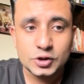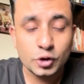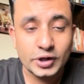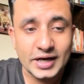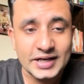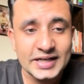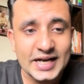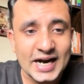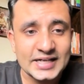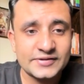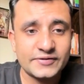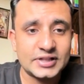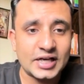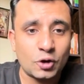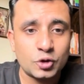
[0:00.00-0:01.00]
running ads
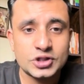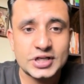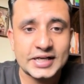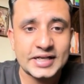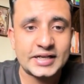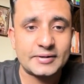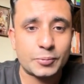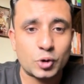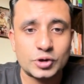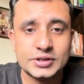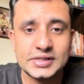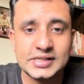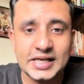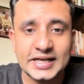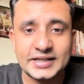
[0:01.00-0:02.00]
without checking reports
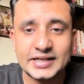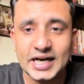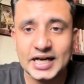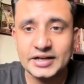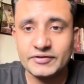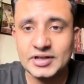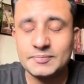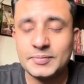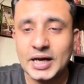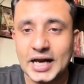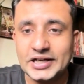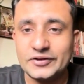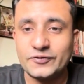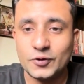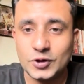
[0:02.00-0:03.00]
is like driving
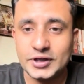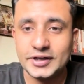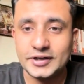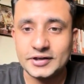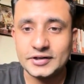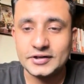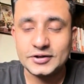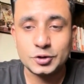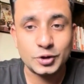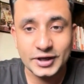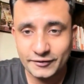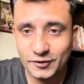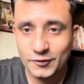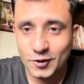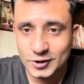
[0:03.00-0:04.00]
blindfolded. You
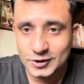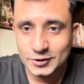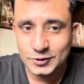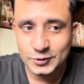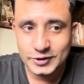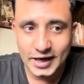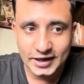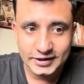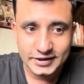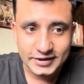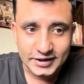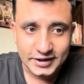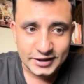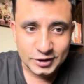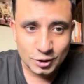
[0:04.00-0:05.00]
never want to do that.
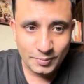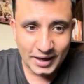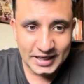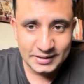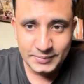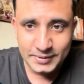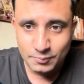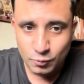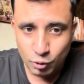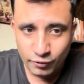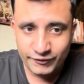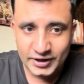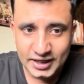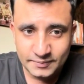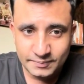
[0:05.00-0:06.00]
You might be
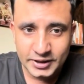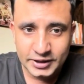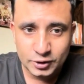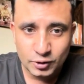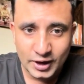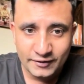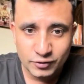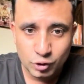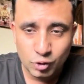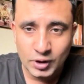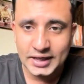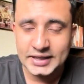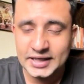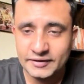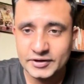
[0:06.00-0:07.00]
moving, but you have no
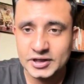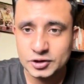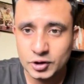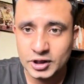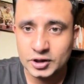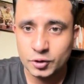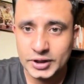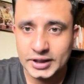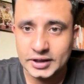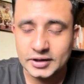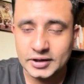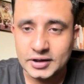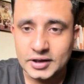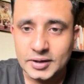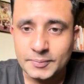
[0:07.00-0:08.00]
idea where you are going.
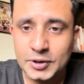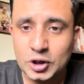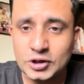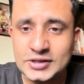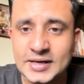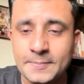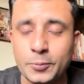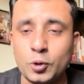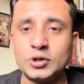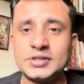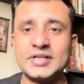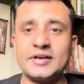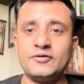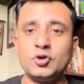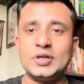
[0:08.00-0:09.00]
Because the reports
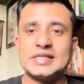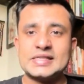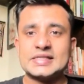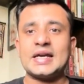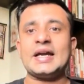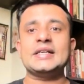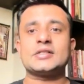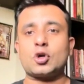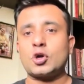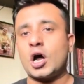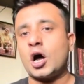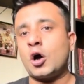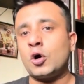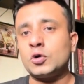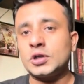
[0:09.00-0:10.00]
give you insights on
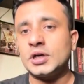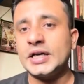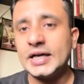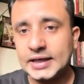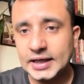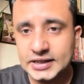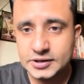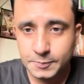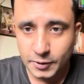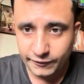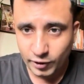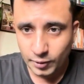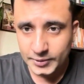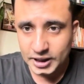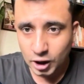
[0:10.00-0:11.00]
how the data is
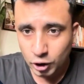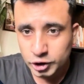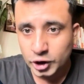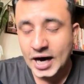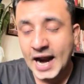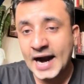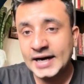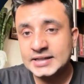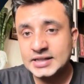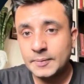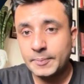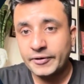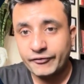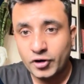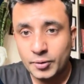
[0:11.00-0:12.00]
performing, how your ads are
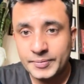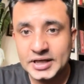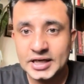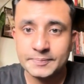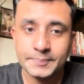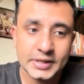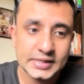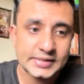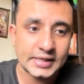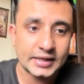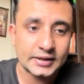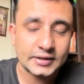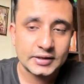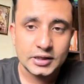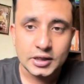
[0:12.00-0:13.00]
performing and
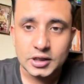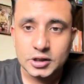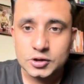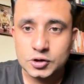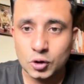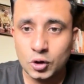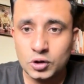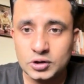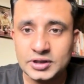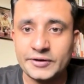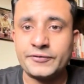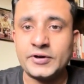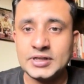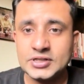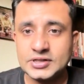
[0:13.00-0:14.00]
pacing. So the
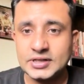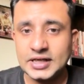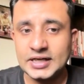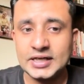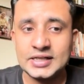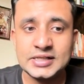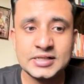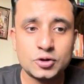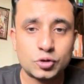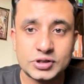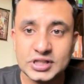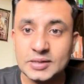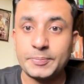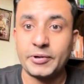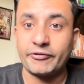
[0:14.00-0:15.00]
first thing is to
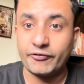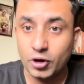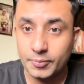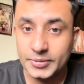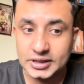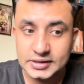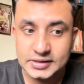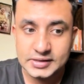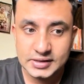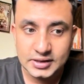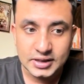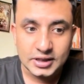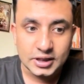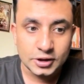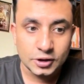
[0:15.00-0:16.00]
see performance.
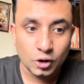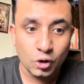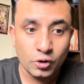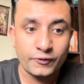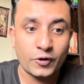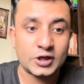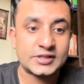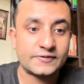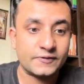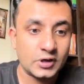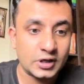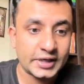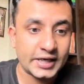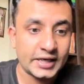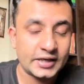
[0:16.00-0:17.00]
Know what's
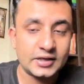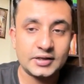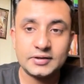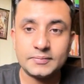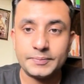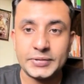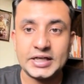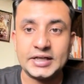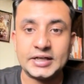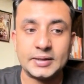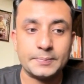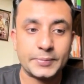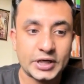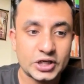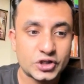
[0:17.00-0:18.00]
working, be it
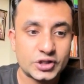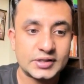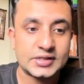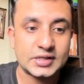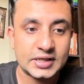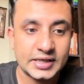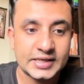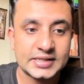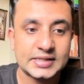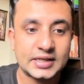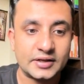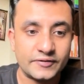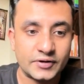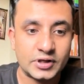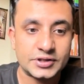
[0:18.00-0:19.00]
impressions, clicks,
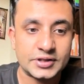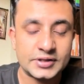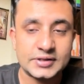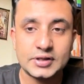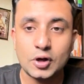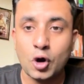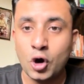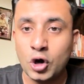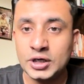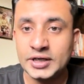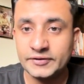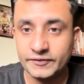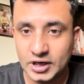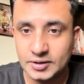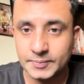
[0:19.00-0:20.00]
conversions, all
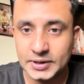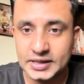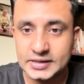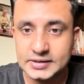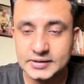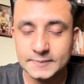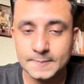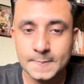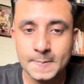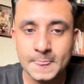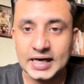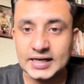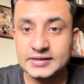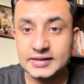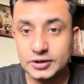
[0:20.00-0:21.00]
in one place.
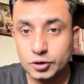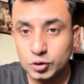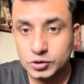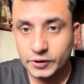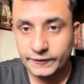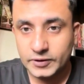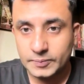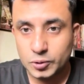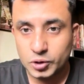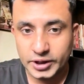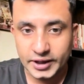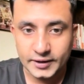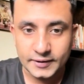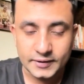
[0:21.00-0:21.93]
That's the use of reporting.